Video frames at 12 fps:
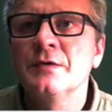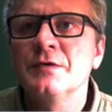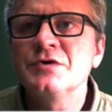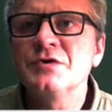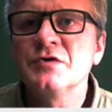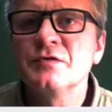
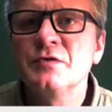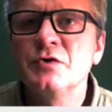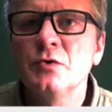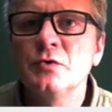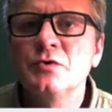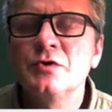This is
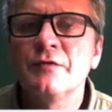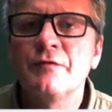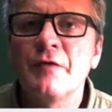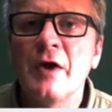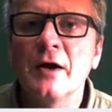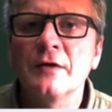due to the
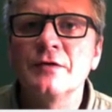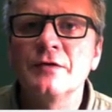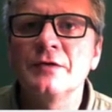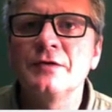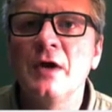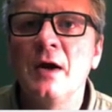fact
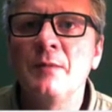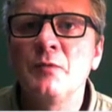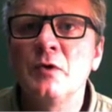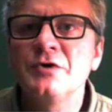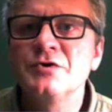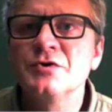that the
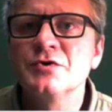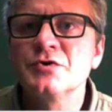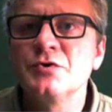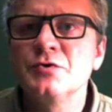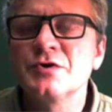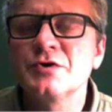
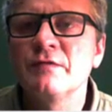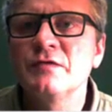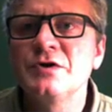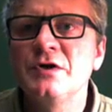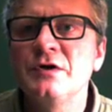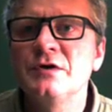
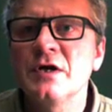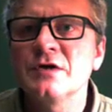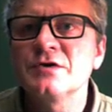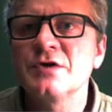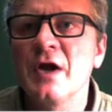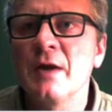Operations.Testing
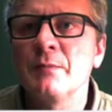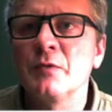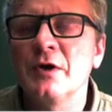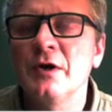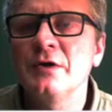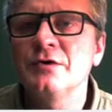testing
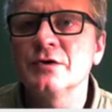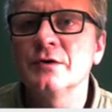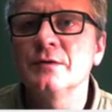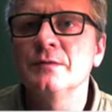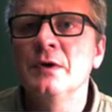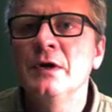
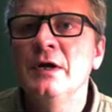application